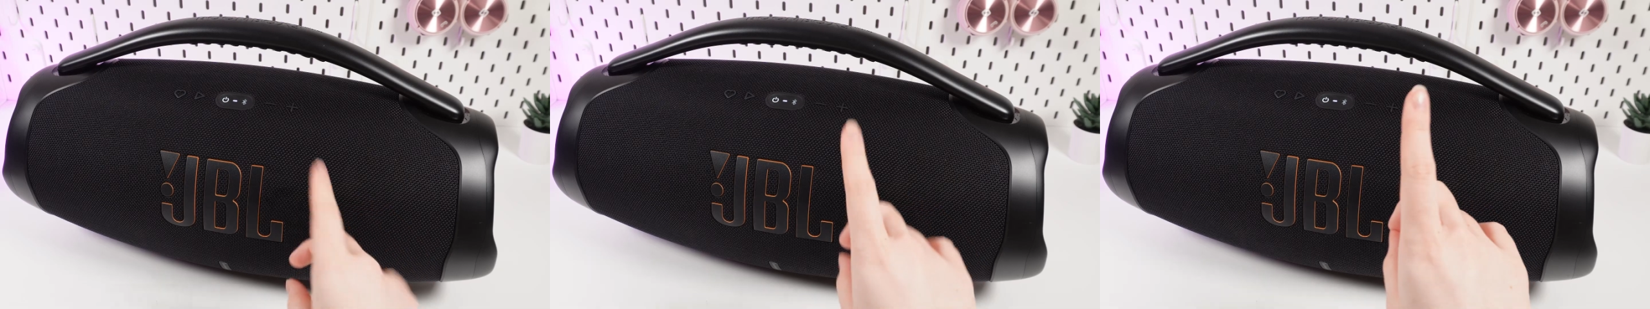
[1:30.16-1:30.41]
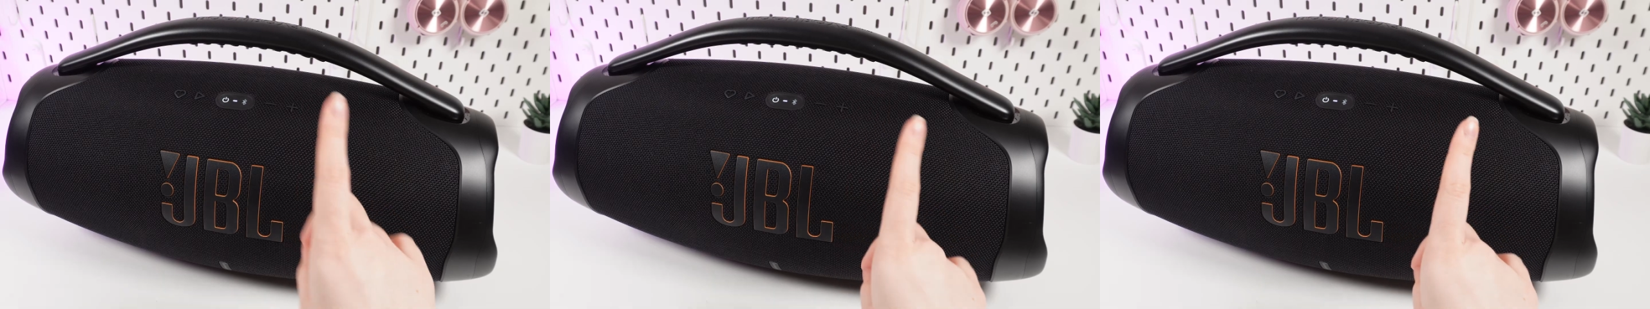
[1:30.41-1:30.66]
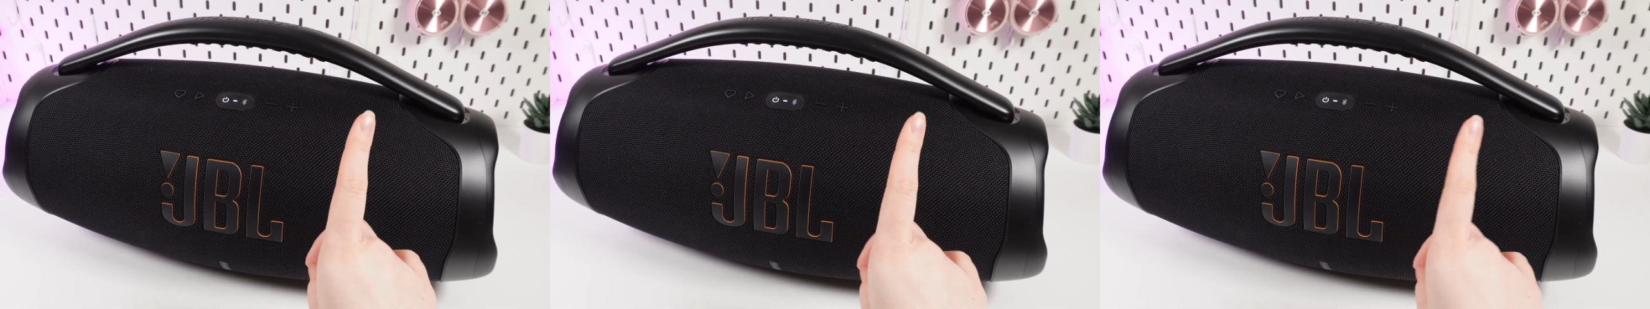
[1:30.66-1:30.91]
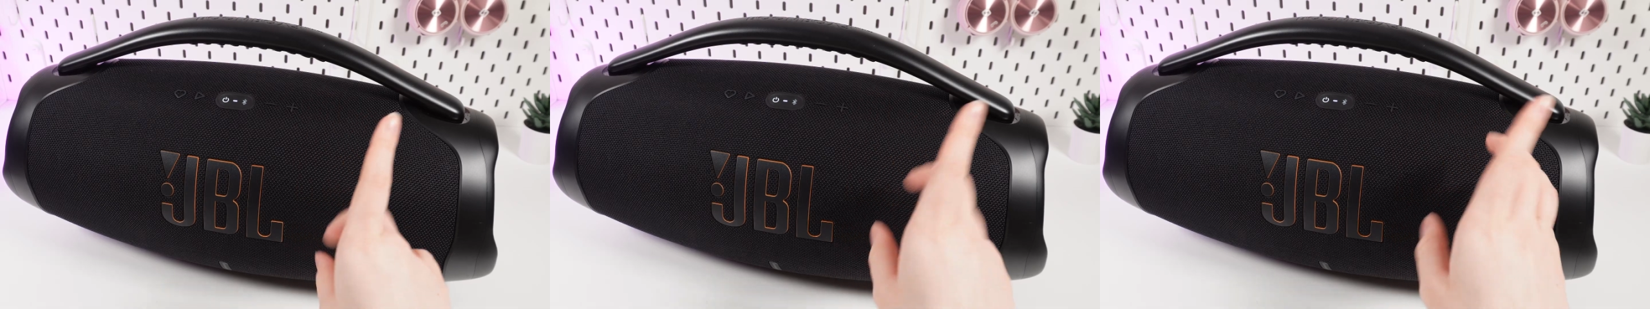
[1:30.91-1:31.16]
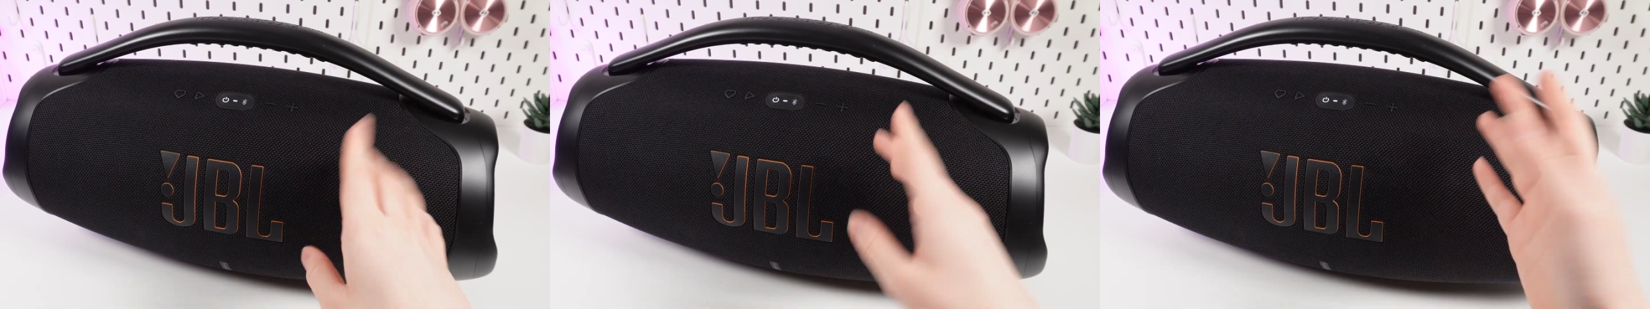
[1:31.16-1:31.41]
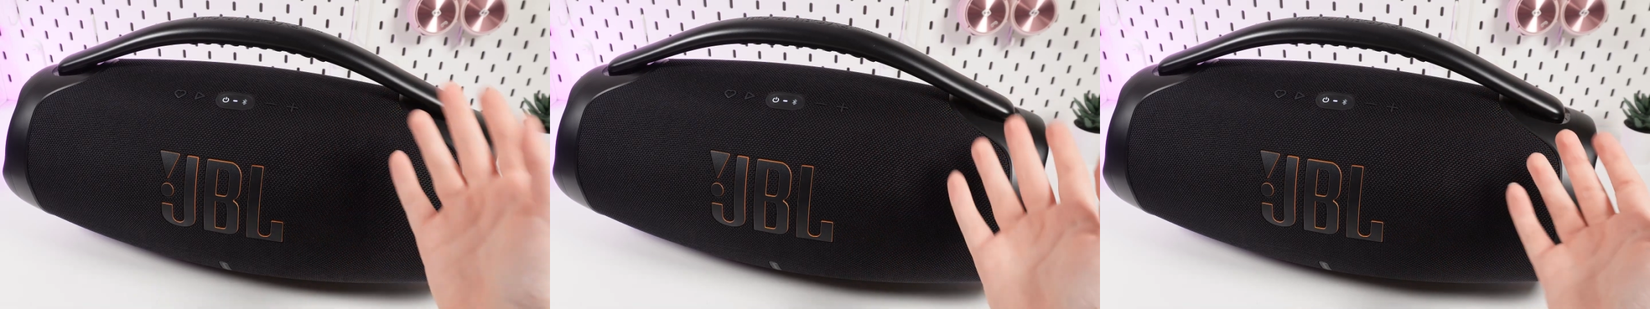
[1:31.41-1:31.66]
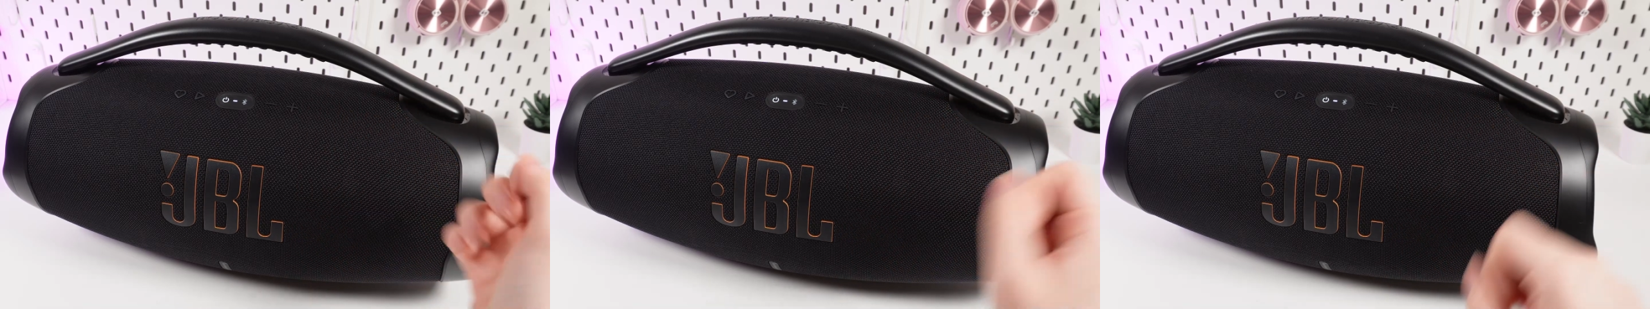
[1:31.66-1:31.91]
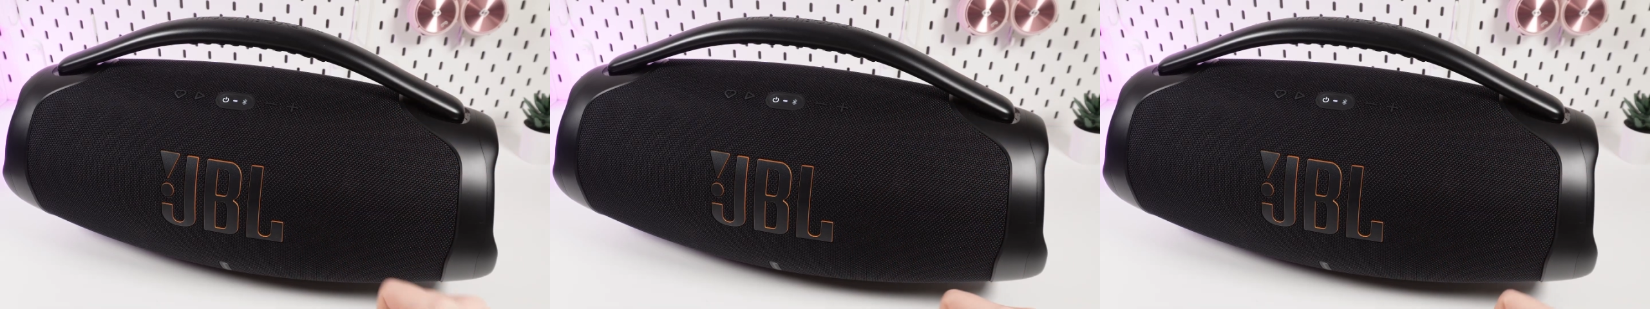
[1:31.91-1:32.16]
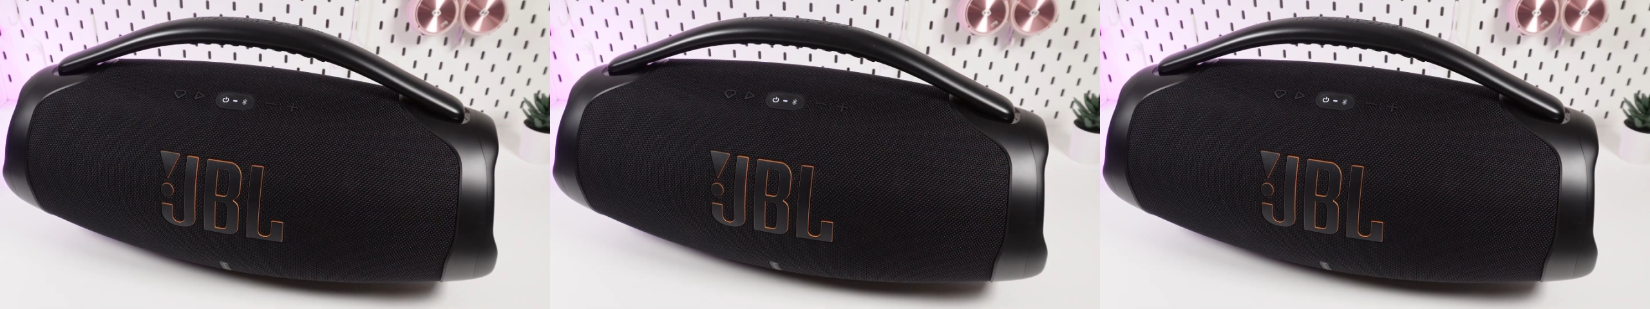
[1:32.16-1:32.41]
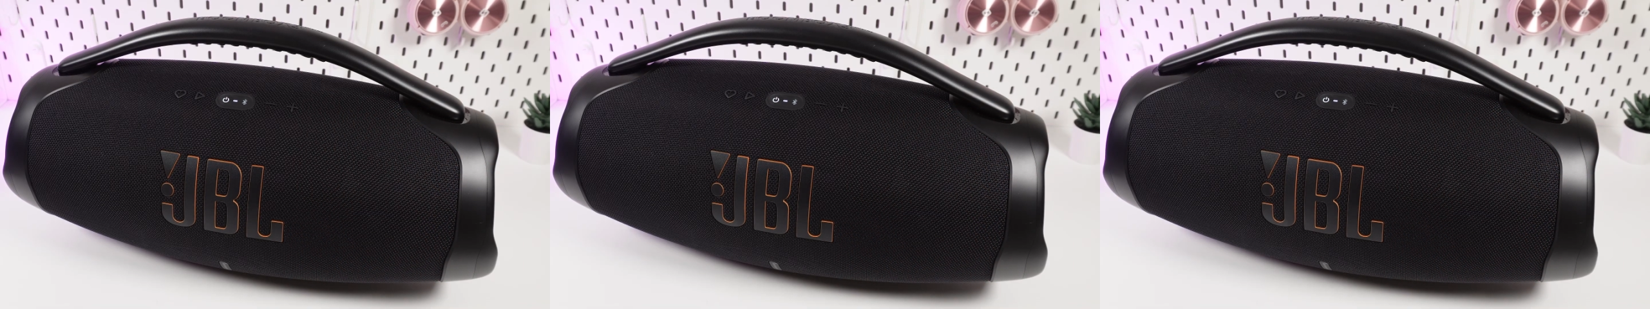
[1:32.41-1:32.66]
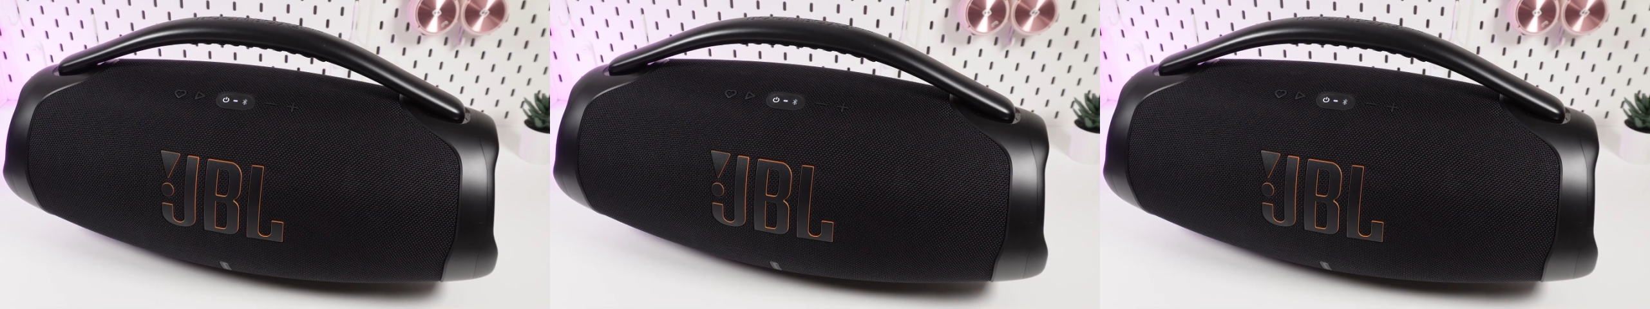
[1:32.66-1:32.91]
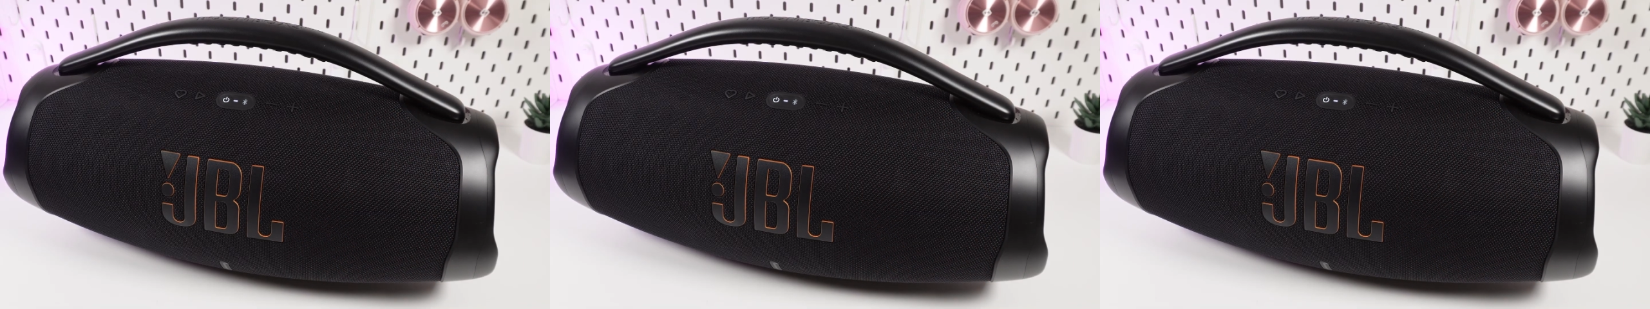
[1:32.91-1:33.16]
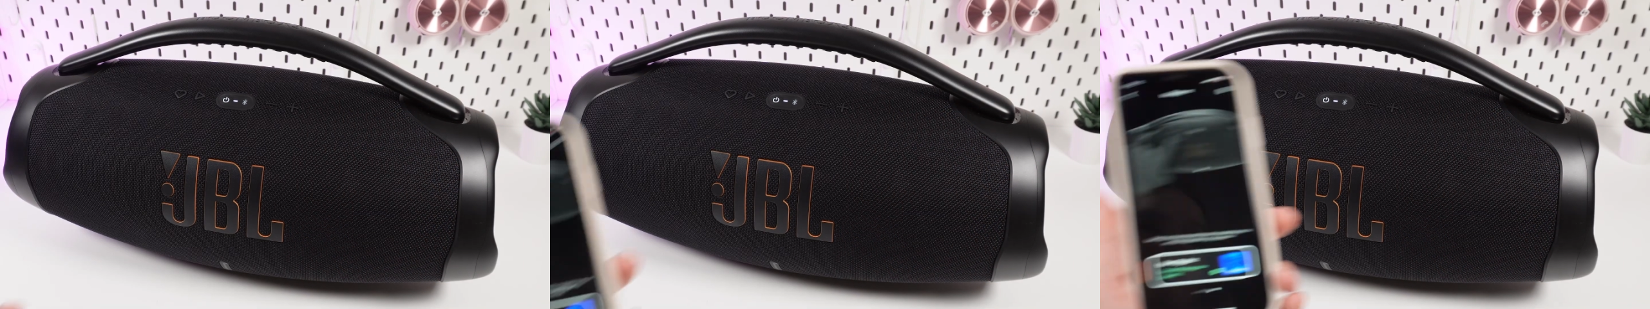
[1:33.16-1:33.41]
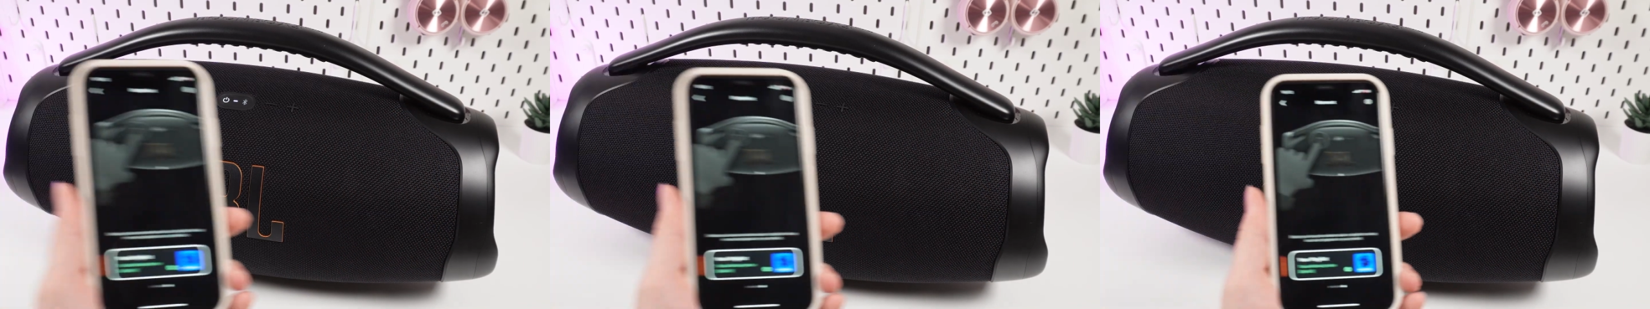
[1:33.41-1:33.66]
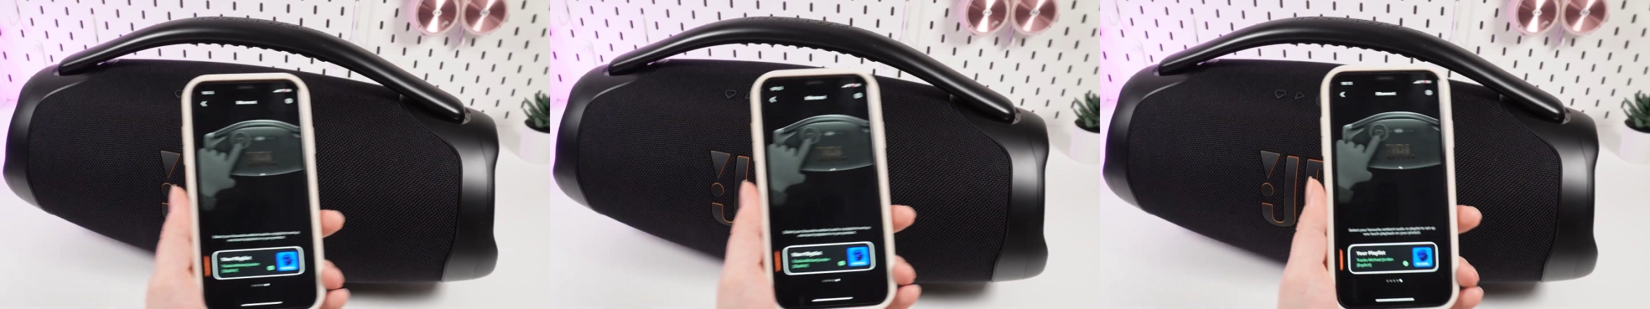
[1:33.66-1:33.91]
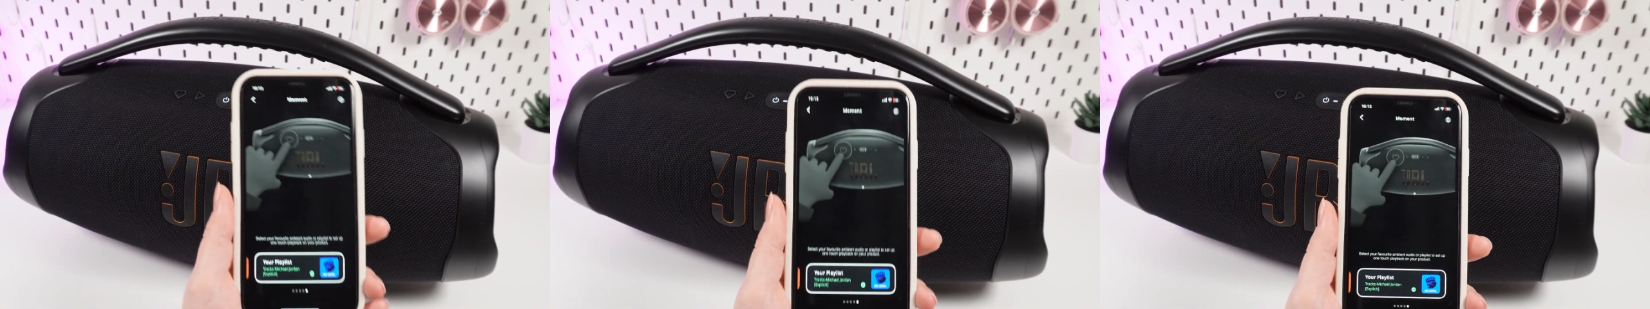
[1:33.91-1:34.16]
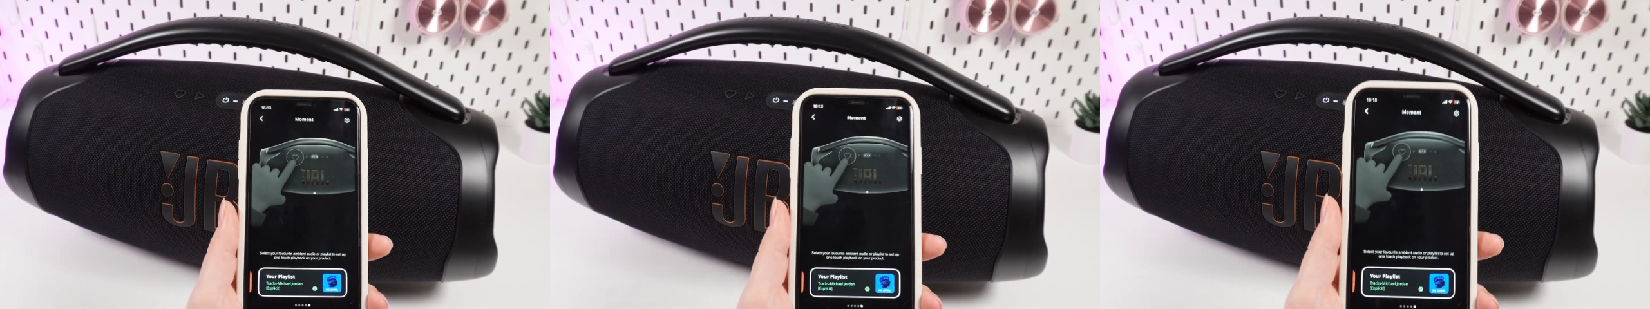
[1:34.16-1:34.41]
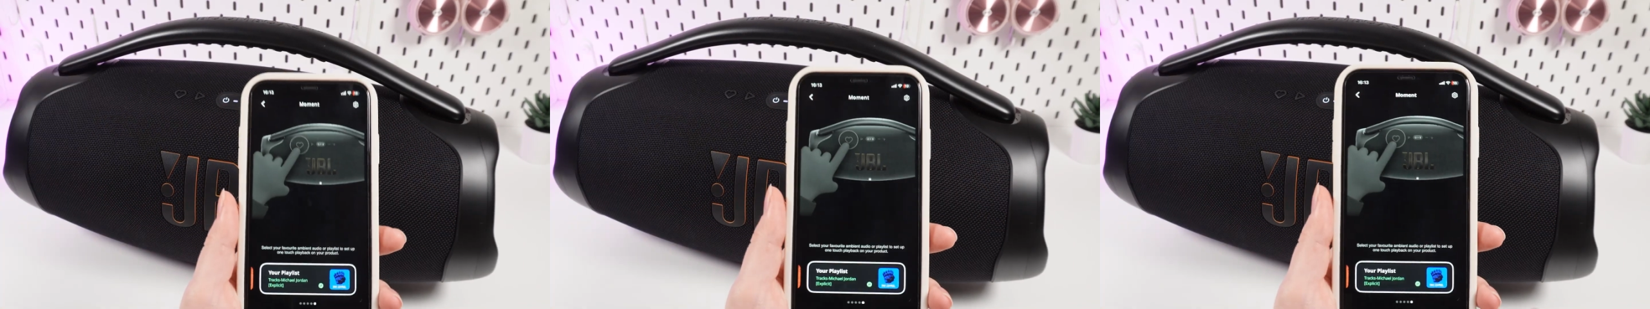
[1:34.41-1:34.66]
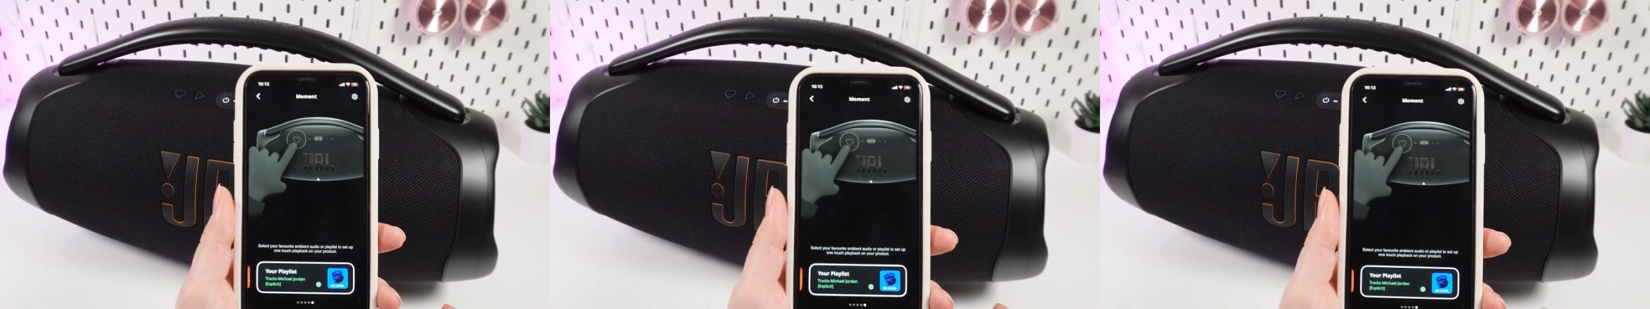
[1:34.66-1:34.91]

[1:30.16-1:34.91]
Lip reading: No face is visible, so there are no lips to read.